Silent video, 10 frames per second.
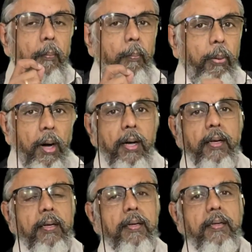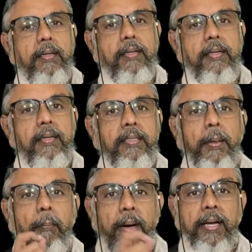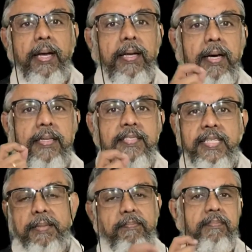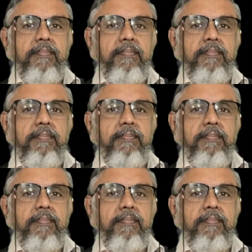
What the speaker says: burn the banana stem.